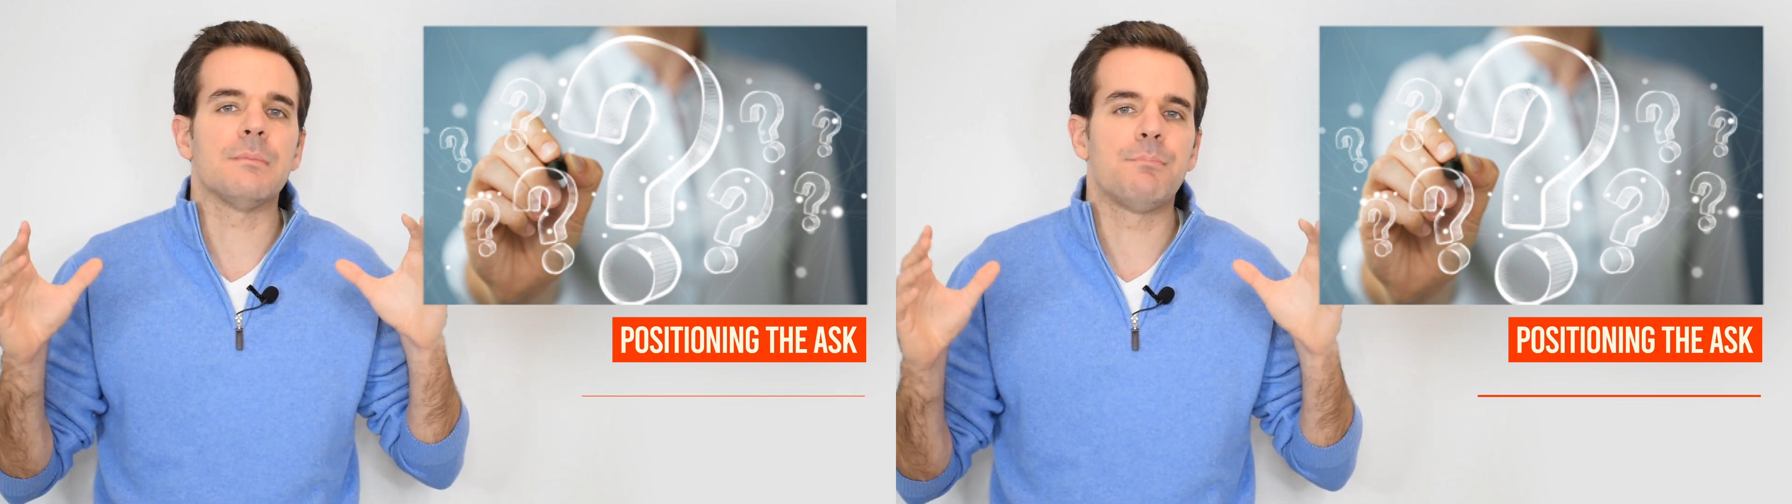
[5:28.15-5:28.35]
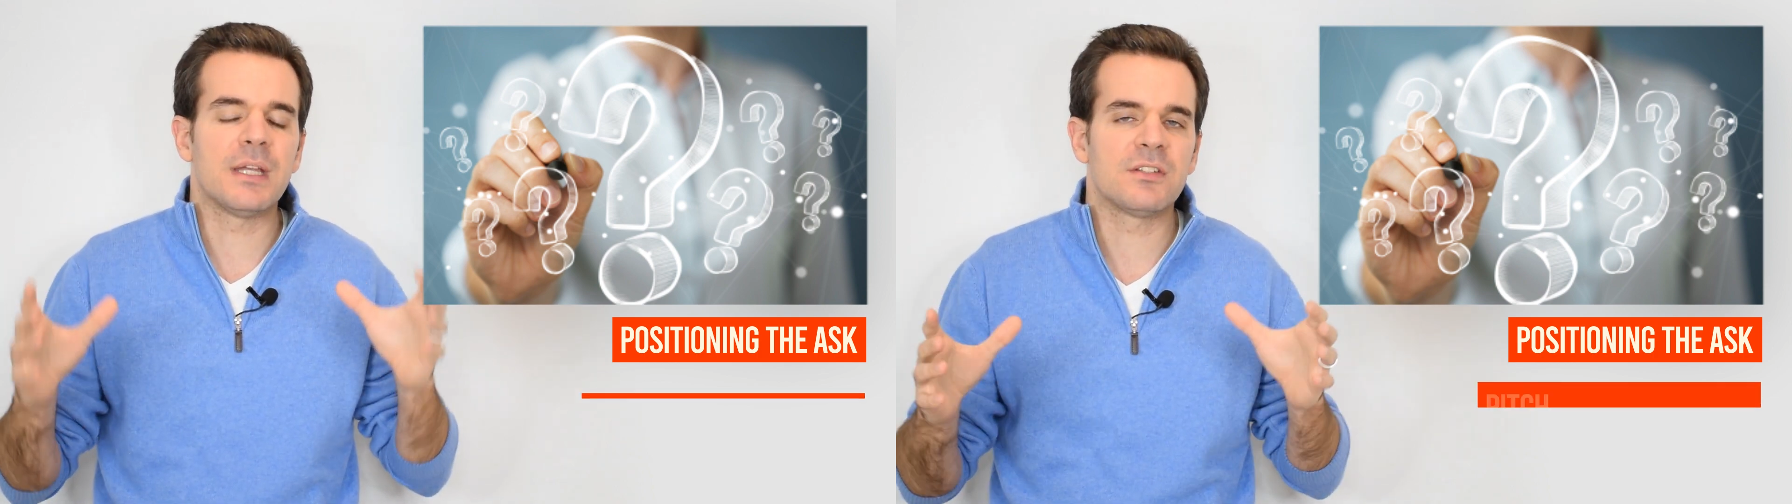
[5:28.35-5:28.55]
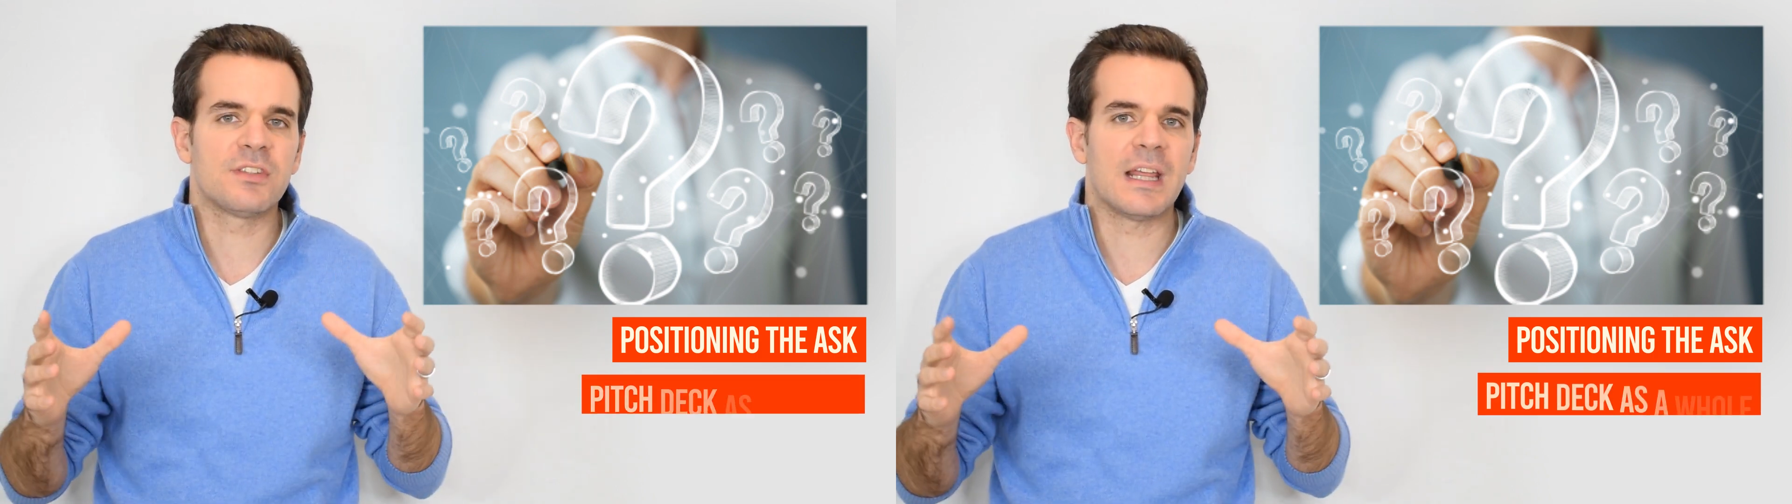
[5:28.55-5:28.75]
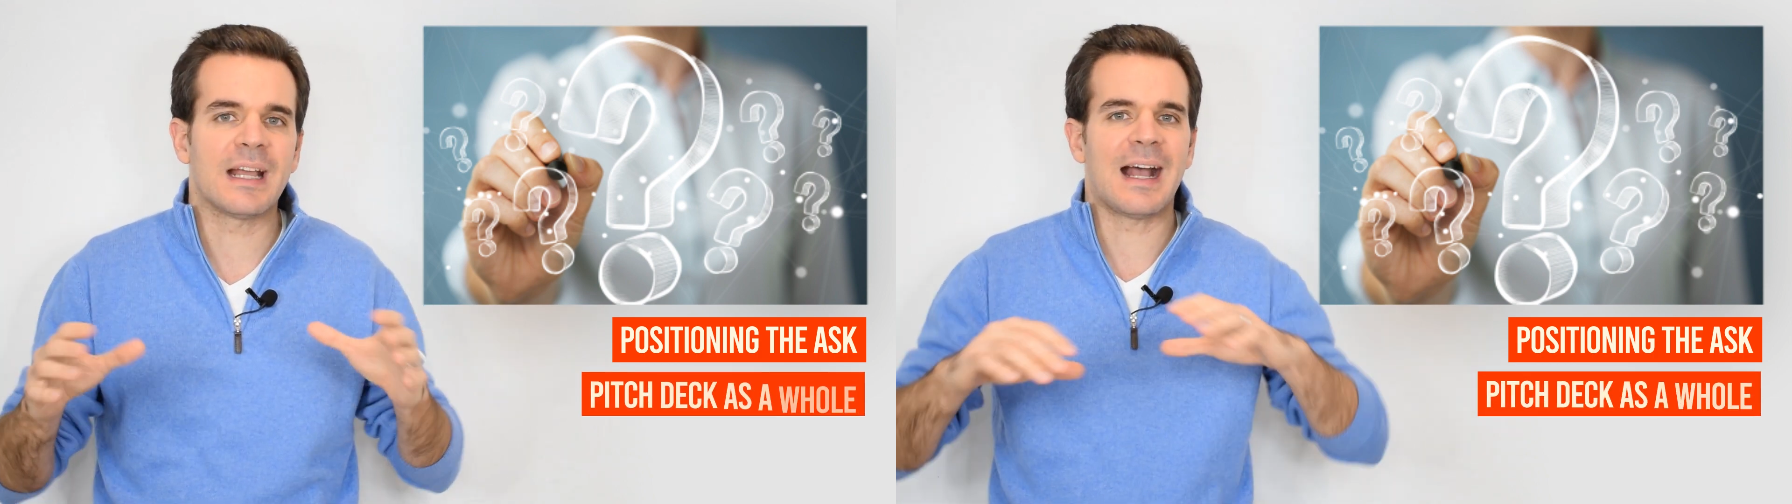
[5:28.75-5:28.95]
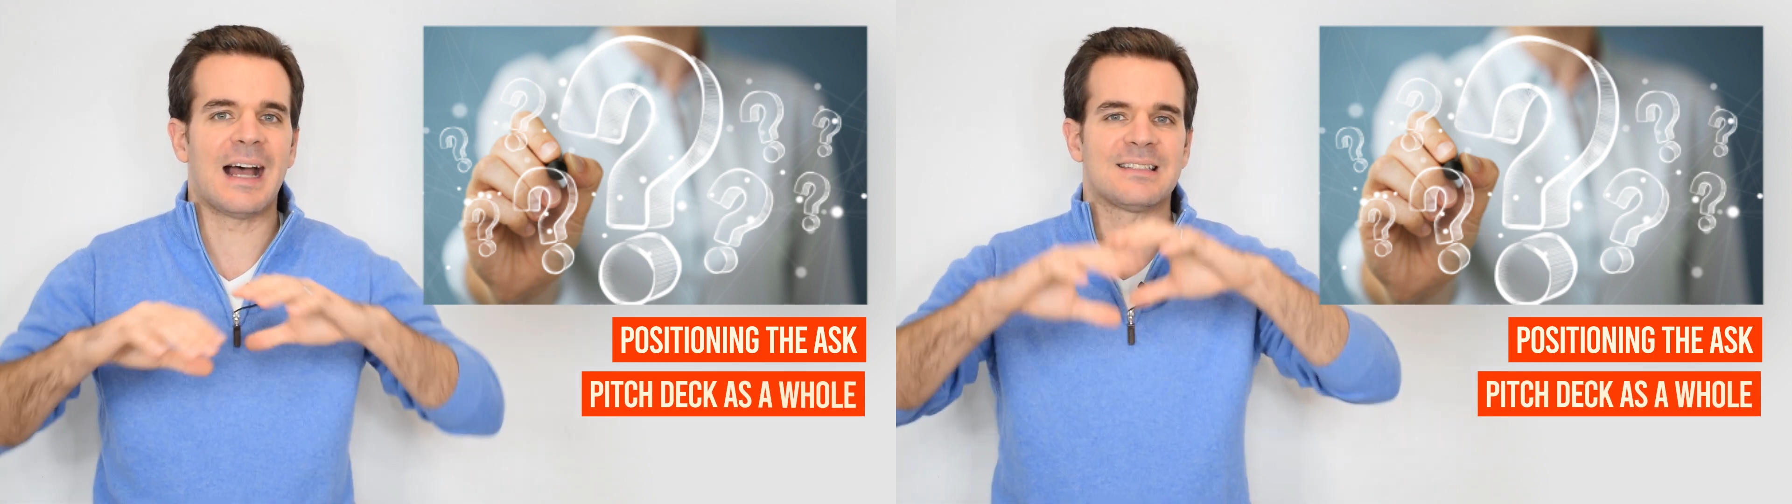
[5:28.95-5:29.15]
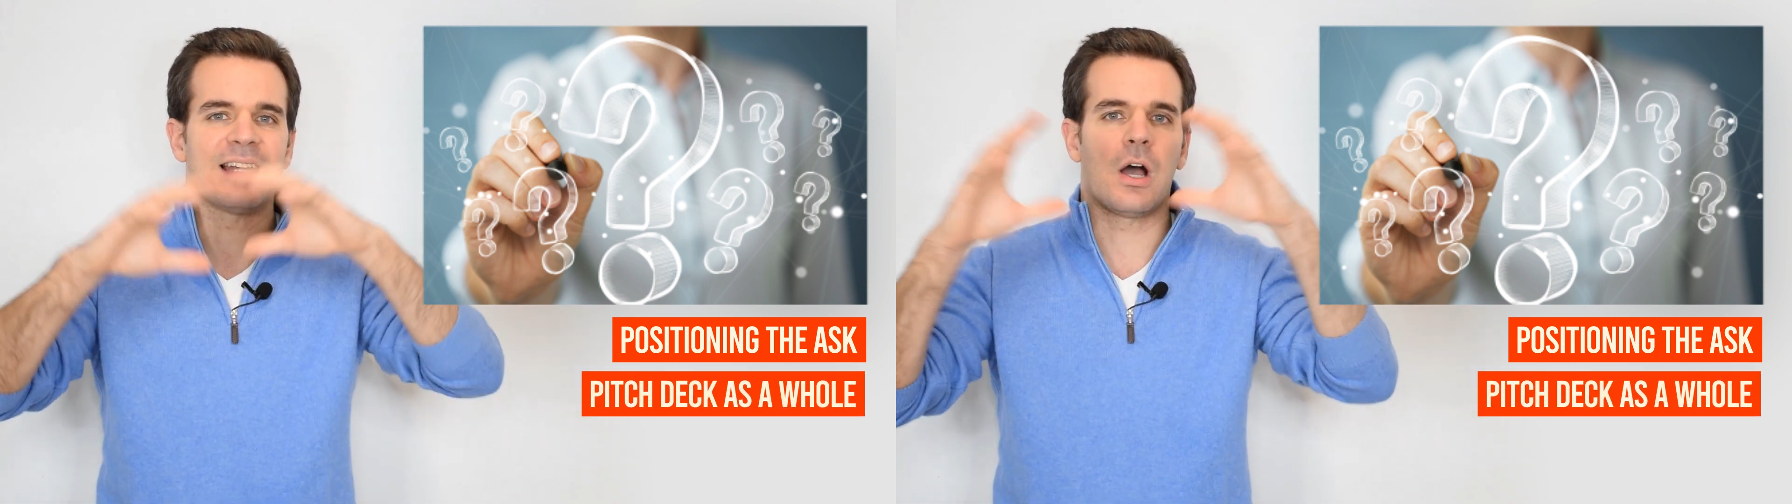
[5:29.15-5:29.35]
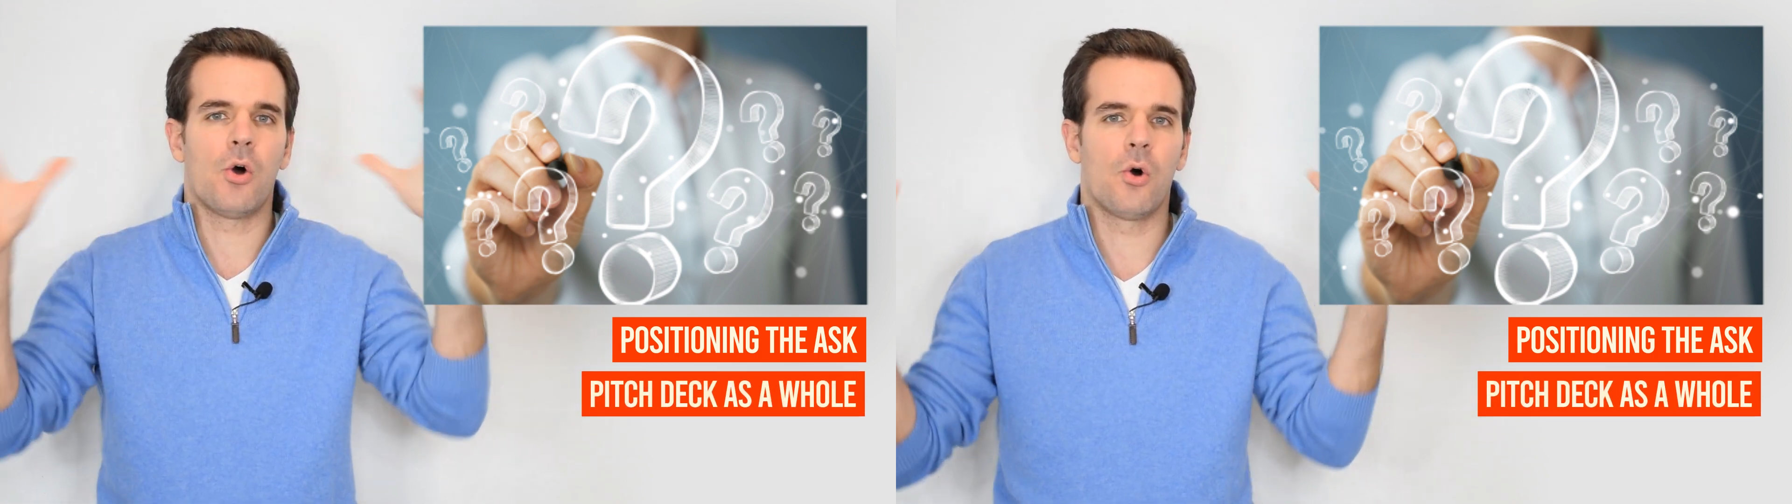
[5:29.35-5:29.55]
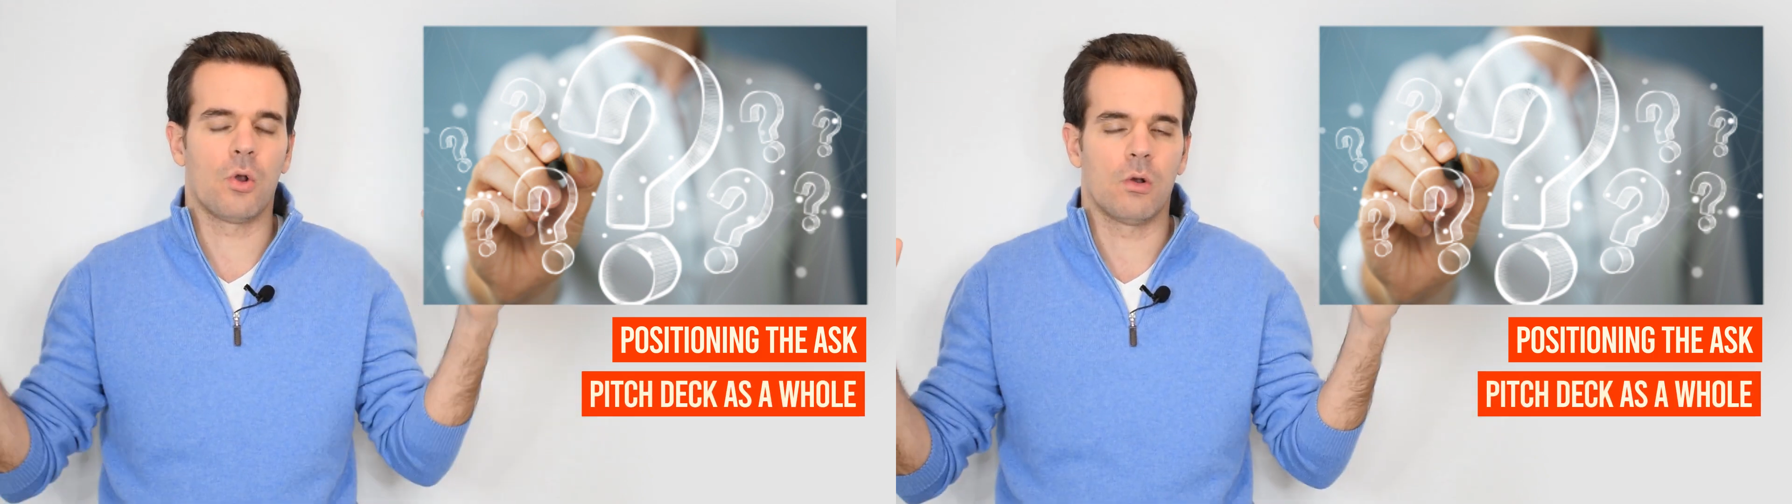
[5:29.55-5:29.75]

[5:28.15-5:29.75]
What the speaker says: pitch deck as a whole.